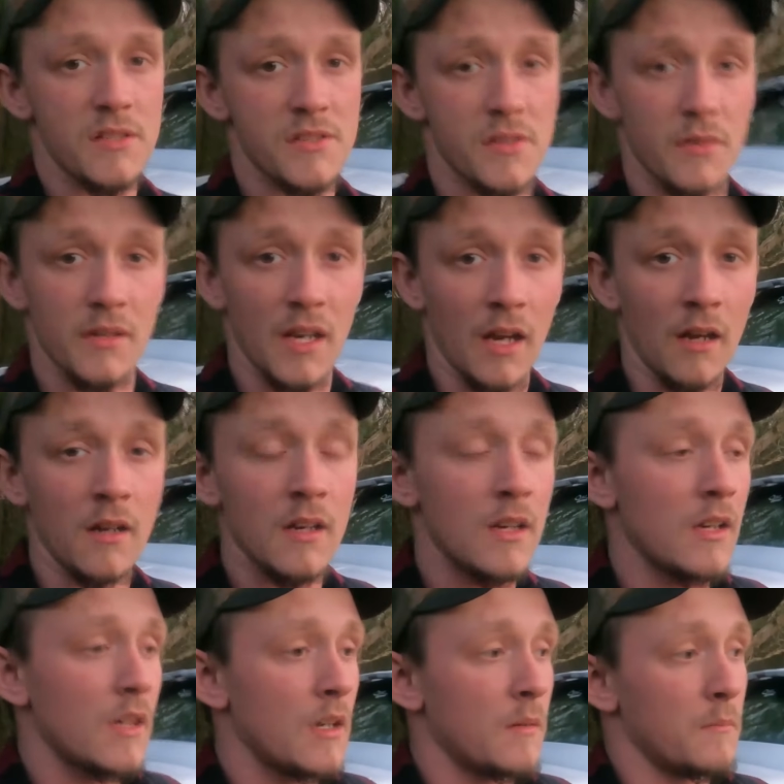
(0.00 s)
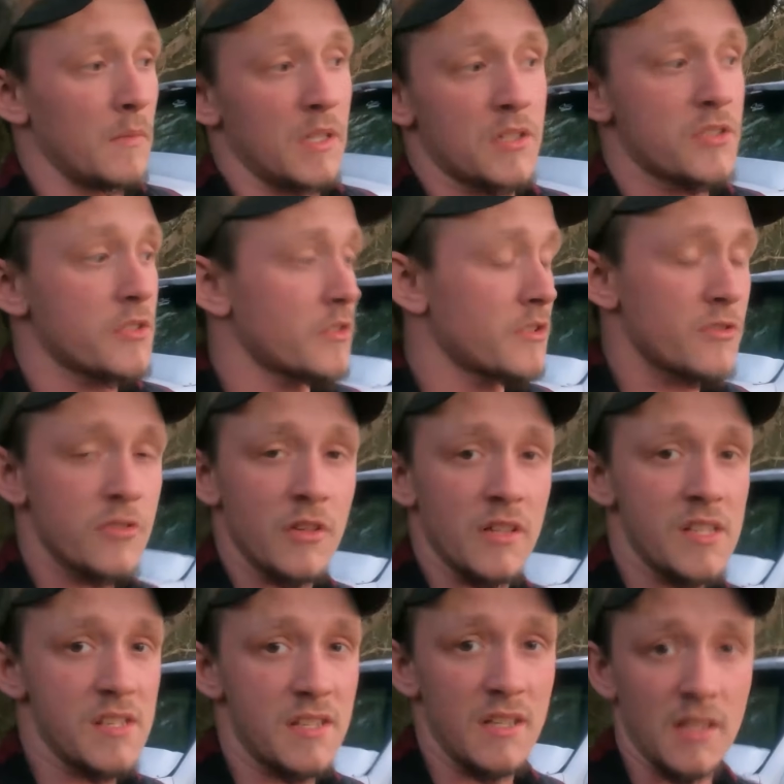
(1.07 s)
So yeah, make sure your
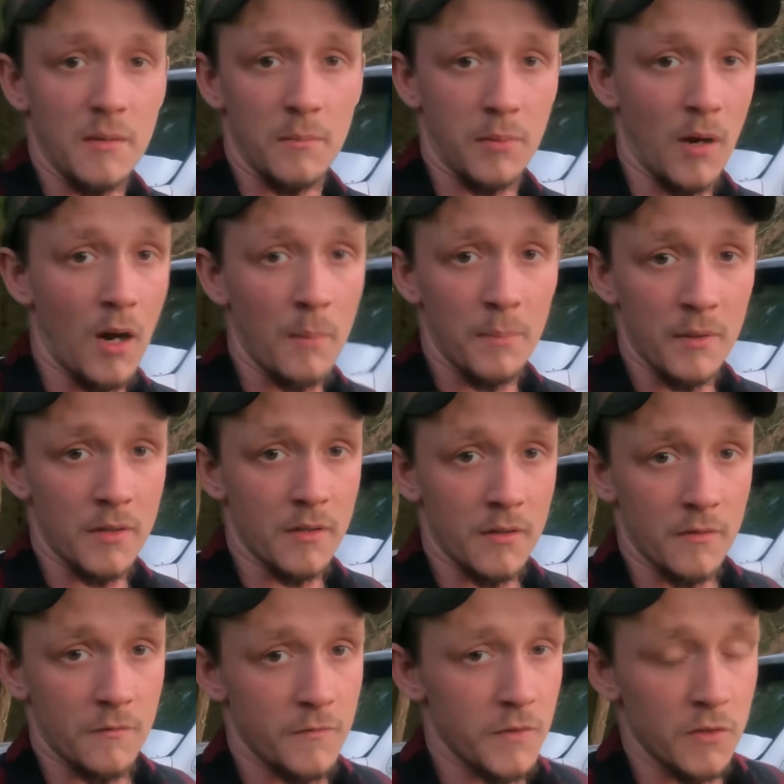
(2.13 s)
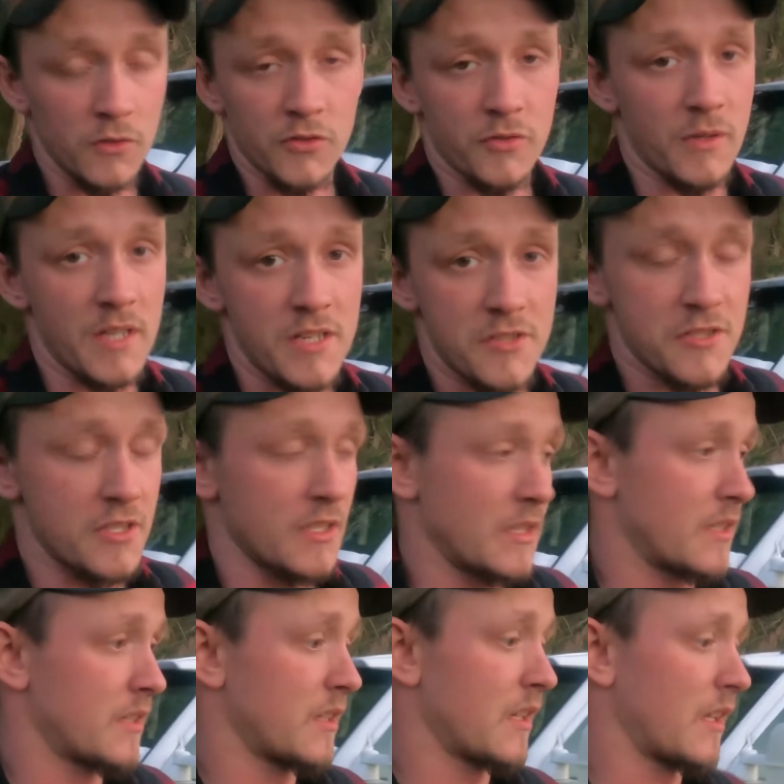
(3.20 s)
truck is getting proper
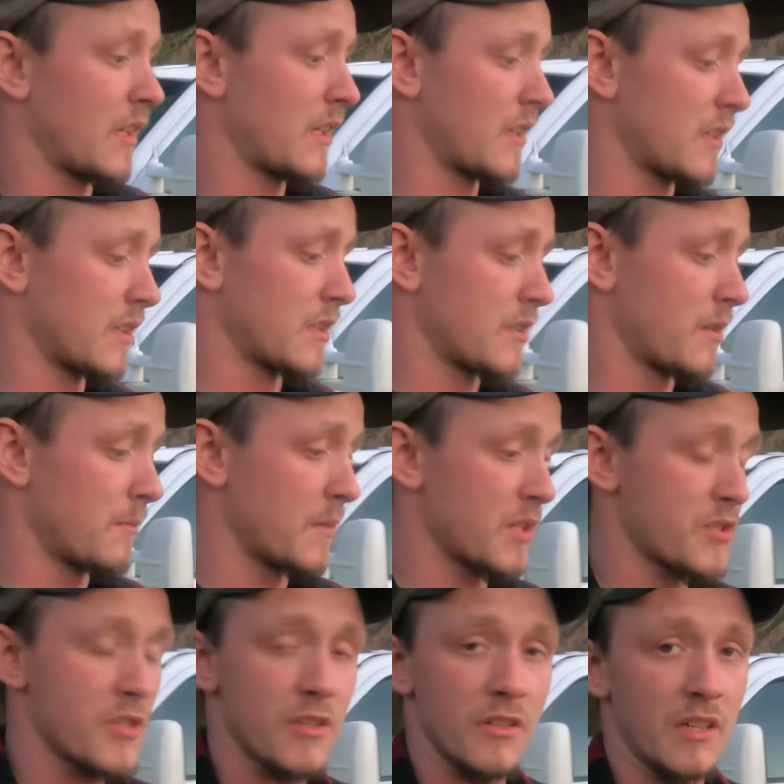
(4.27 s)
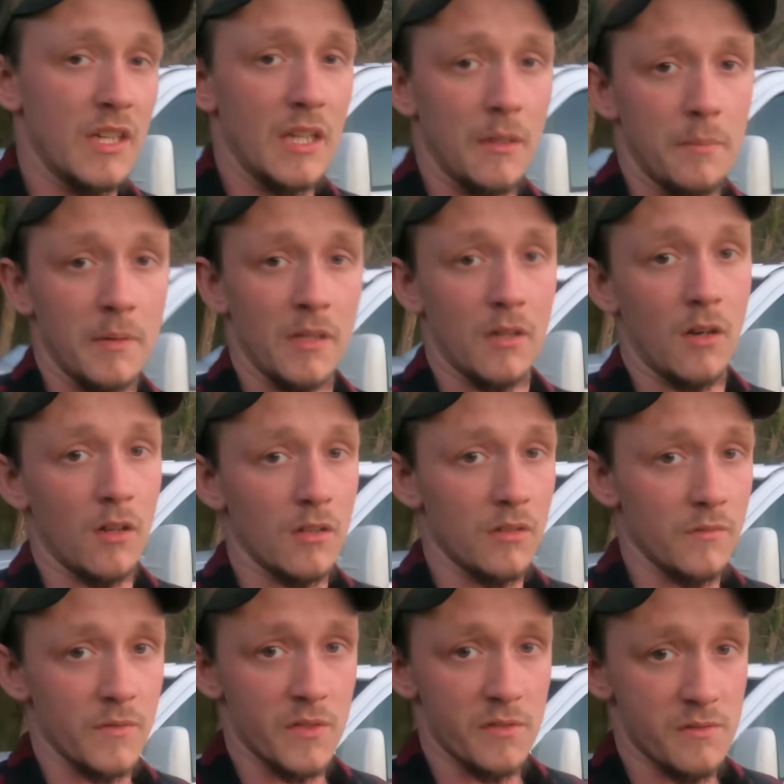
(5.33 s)
filtration, and make sure you're keeping
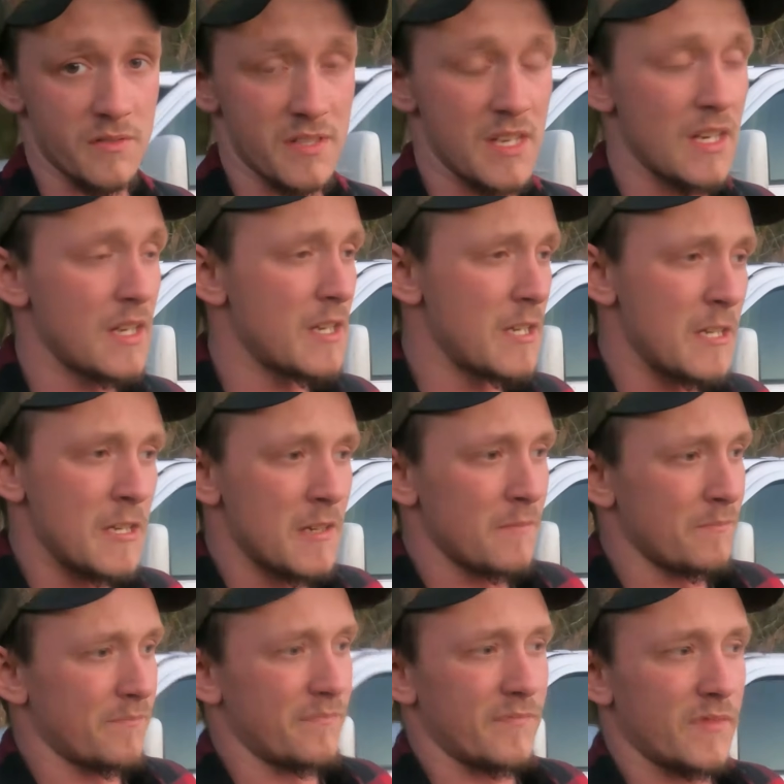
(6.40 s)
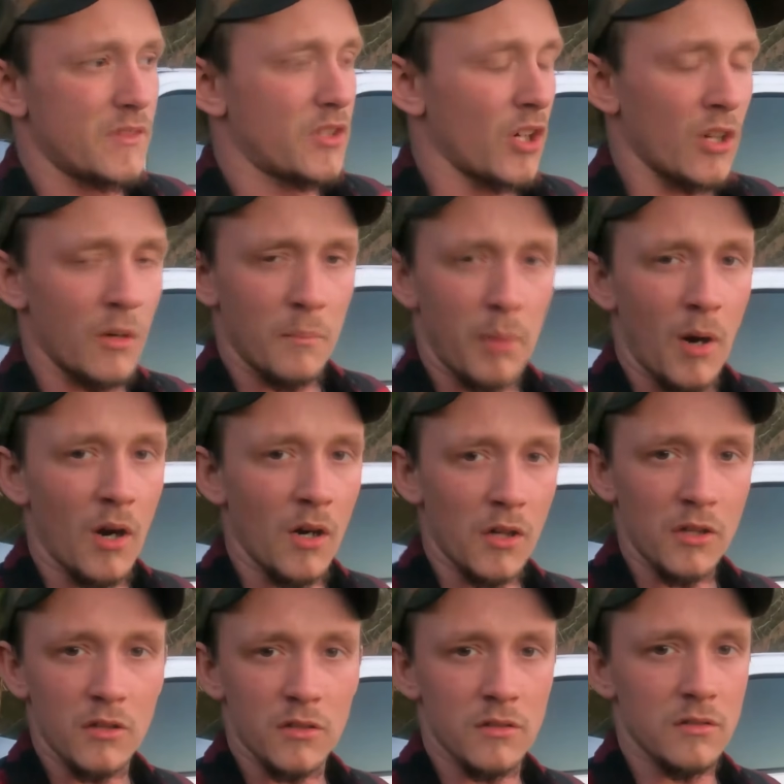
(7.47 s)
all of those dirt
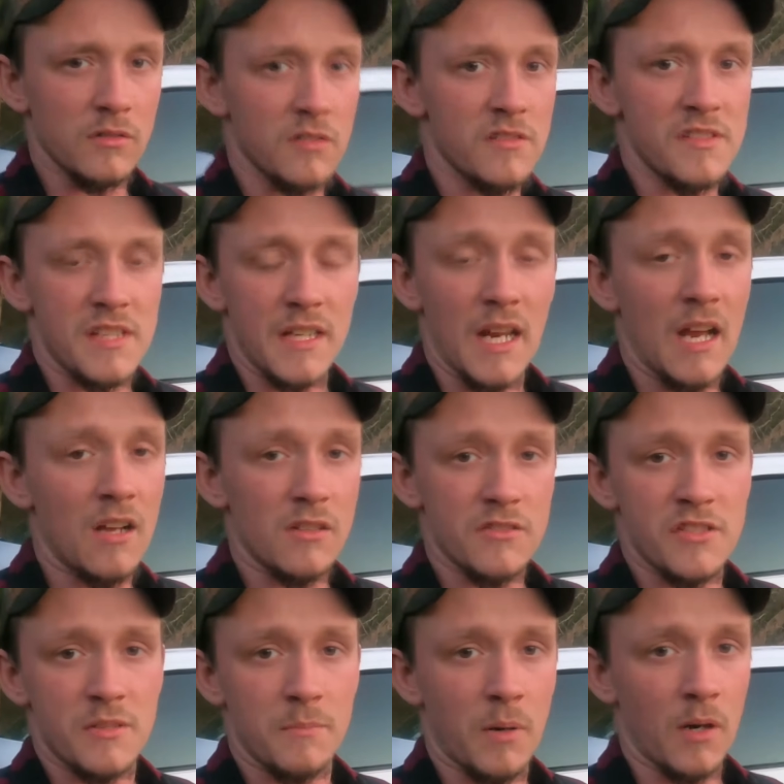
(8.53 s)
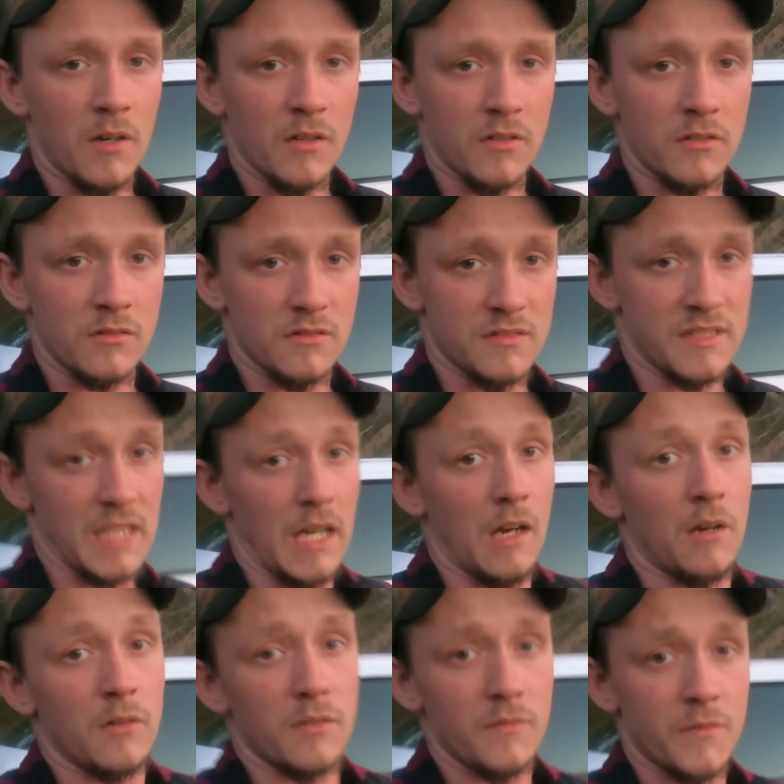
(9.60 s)
particles and algae particles
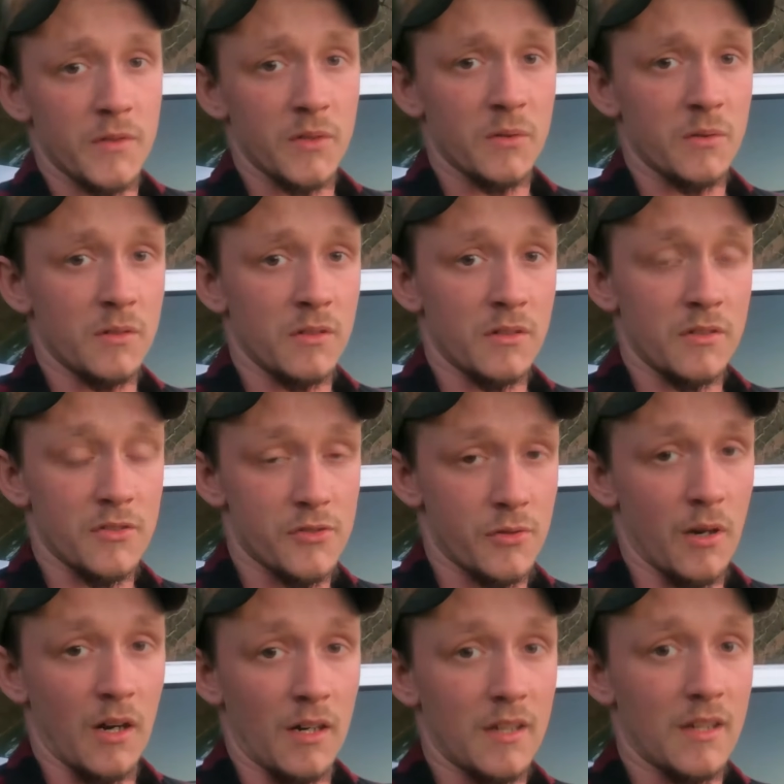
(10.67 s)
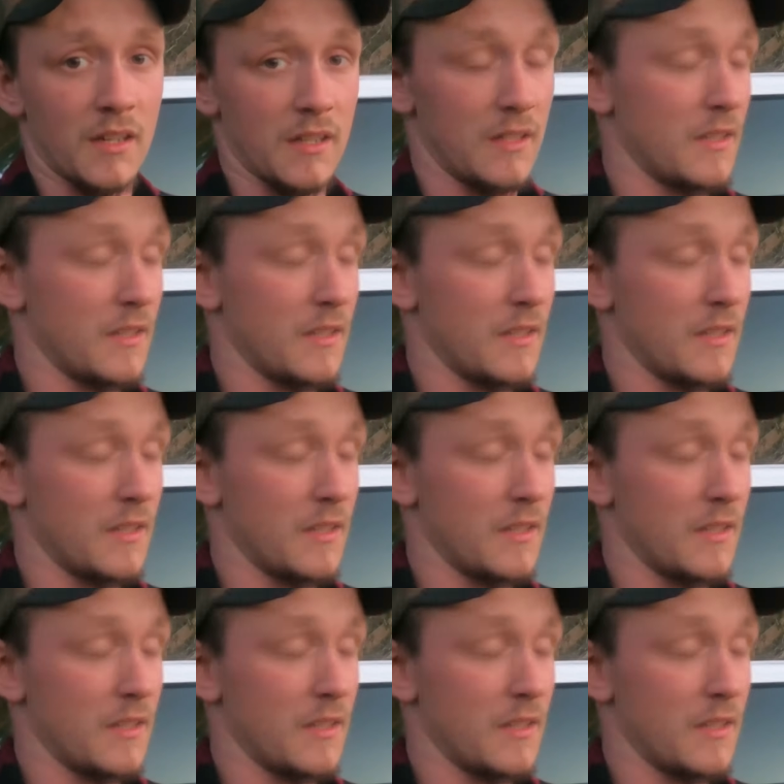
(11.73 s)
out of your truck.